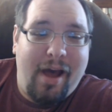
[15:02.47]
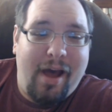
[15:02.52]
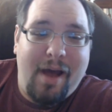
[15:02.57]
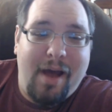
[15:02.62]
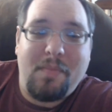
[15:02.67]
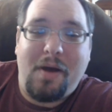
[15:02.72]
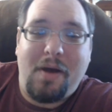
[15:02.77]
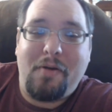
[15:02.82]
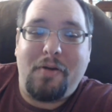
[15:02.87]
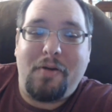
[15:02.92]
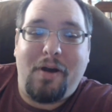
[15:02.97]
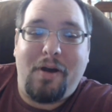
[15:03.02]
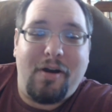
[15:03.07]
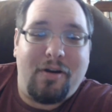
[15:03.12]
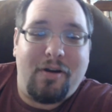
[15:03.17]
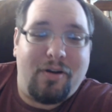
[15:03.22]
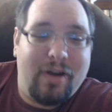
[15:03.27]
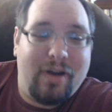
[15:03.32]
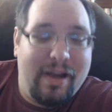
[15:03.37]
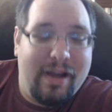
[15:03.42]
God mode
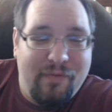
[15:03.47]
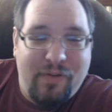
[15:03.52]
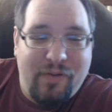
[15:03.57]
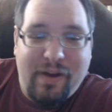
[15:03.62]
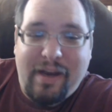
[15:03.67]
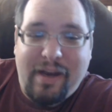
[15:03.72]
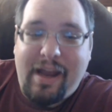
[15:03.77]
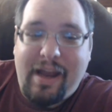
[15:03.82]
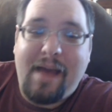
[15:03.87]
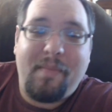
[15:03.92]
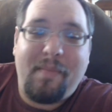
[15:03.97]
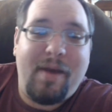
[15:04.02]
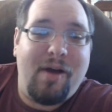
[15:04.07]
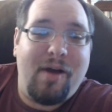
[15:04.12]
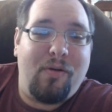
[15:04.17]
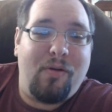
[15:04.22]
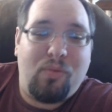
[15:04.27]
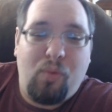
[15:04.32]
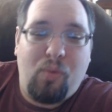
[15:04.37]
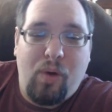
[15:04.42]
on or infinite
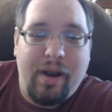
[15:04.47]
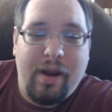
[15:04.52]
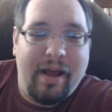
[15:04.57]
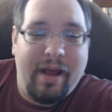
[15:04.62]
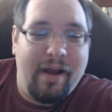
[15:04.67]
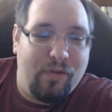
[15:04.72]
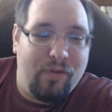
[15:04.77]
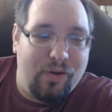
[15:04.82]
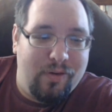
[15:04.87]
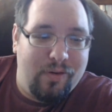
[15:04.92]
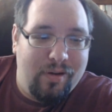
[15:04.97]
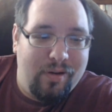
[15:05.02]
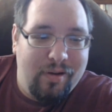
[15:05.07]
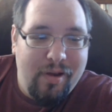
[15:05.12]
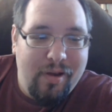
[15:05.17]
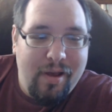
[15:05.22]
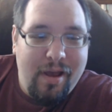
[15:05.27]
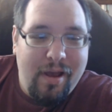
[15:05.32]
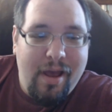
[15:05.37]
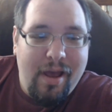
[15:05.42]
ammo or whatever.
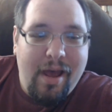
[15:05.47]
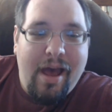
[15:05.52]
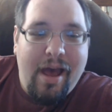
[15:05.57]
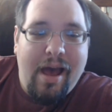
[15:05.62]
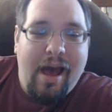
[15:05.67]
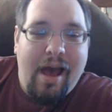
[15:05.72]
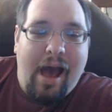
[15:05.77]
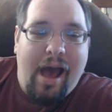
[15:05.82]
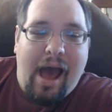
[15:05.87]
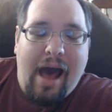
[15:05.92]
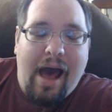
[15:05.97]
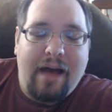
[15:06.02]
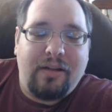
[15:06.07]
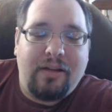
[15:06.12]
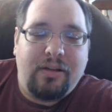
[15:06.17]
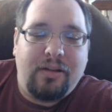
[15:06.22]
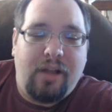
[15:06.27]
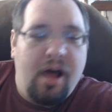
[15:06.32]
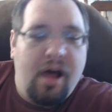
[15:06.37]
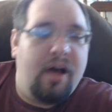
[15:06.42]
I
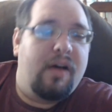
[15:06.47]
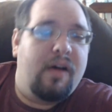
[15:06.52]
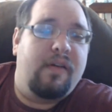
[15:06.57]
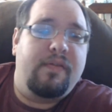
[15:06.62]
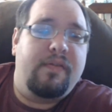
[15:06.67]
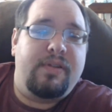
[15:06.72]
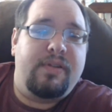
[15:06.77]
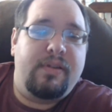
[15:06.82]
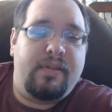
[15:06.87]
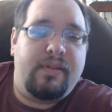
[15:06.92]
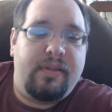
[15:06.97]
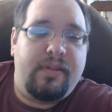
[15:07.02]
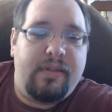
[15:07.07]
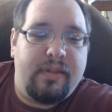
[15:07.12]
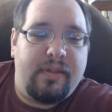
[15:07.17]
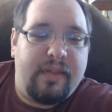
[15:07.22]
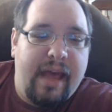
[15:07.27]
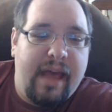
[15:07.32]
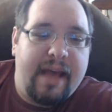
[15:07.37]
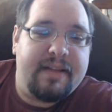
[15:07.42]
loved
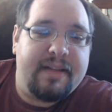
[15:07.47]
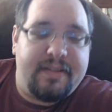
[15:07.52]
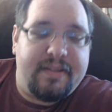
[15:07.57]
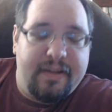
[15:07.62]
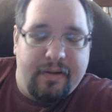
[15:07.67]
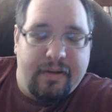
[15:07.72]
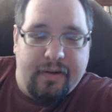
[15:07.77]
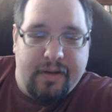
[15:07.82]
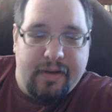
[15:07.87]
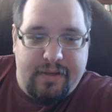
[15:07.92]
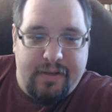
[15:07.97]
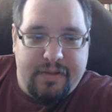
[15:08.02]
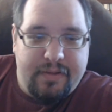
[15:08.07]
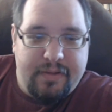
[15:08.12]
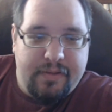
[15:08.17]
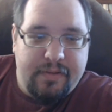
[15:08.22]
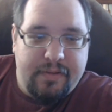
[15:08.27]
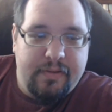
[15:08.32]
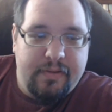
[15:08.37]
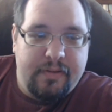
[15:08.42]
that
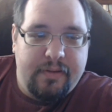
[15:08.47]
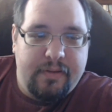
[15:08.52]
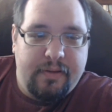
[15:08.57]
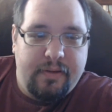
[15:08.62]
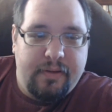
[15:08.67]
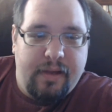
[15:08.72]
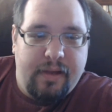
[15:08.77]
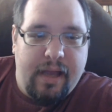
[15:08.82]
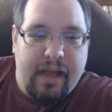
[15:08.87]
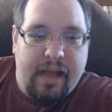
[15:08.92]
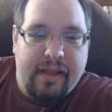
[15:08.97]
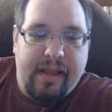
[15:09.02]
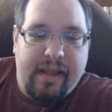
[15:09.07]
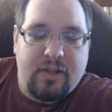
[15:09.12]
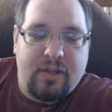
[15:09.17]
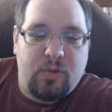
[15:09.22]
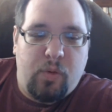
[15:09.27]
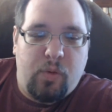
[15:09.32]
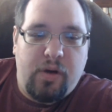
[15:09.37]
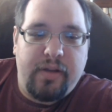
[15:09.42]
series, and
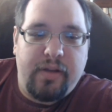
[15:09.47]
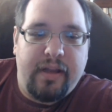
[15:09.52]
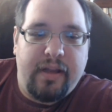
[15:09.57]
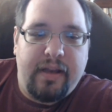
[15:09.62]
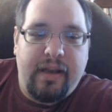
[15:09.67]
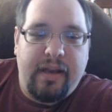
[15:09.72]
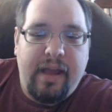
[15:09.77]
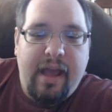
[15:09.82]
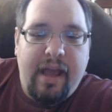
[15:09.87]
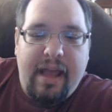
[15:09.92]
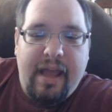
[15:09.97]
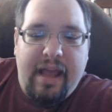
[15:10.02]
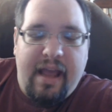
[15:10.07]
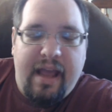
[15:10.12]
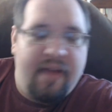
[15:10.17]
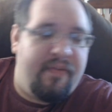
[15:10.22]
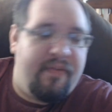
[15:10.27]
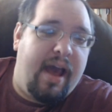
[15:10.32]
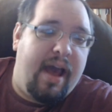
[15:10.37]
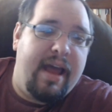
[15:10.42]
that's one that
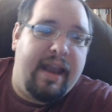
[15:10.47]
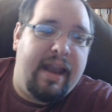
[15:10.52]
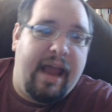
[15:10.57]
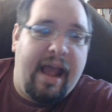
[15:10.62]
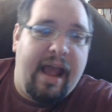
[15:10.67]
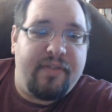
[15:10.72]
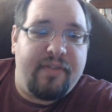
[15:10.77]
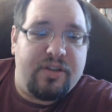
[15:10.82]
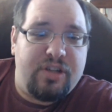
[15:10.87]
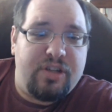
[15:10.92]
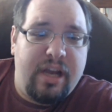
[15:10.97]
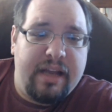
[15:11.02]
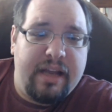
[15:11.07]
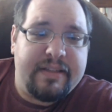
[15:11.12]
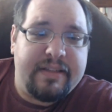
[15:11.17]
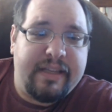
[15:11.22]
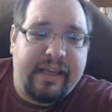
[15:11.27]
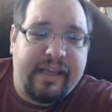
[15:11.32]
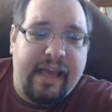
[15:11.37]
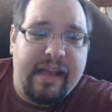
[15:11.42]
if I had half a
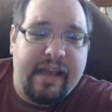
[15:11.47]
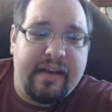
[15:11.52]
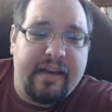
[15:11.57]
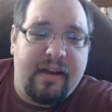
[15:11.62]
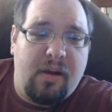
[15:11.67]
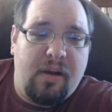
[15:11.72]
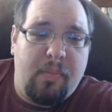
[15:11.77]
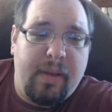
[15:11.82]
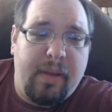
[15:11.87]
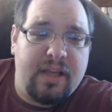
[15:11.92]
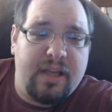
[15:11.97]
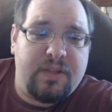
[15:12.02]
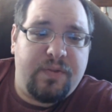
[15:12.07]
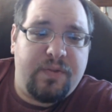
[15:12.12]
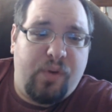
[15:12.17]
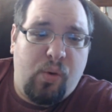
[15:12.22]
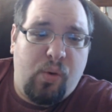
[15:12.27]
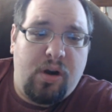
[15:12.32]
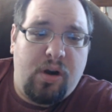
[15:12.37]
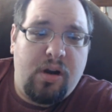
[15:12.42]
chance to get it on
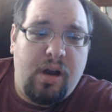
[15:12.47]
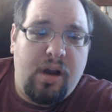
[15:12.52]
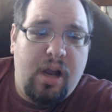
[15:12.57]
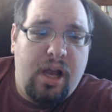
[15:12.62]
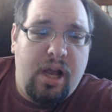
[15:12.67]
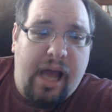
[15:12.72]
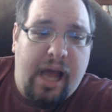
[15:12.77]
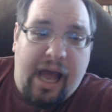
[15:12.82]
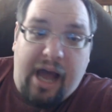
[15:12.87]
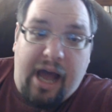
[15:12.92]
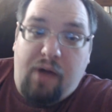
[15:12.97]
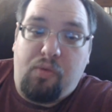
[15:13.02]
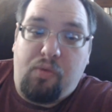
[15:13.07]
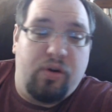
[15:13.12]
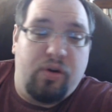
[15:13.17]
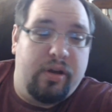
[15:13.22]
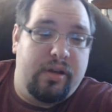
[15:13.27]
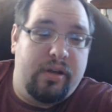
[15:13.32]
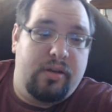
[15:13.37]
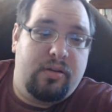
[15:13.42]
PS4, I
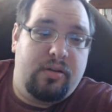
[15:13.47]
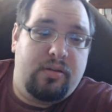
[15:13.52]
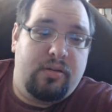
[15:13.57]
would.